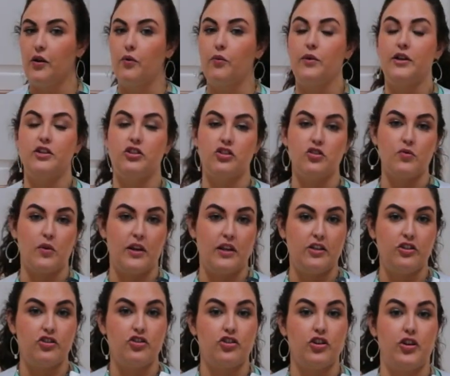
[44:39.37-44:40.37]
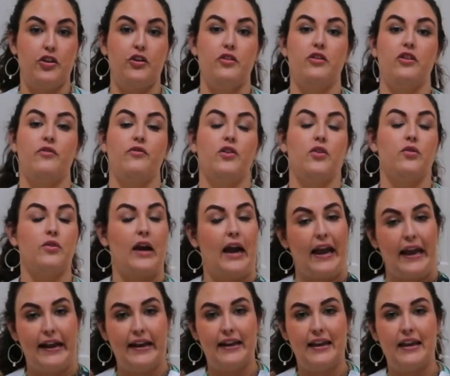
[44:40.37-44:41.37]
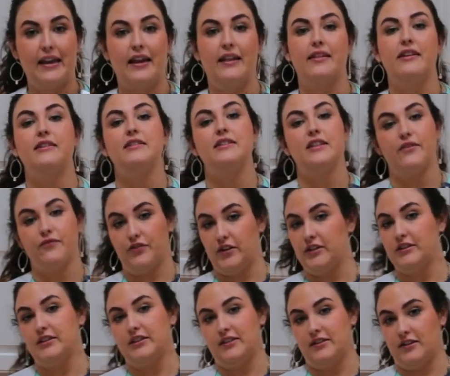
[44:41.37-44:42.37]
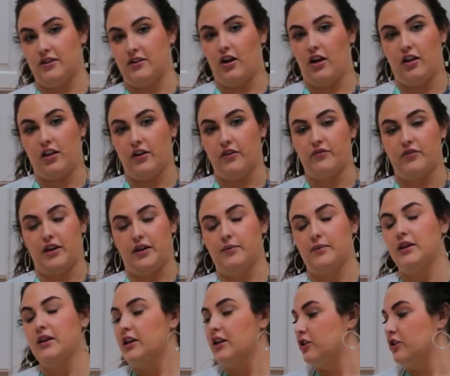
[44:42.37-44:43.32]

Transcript: We just wanted to show you the variety and the differences in all of them.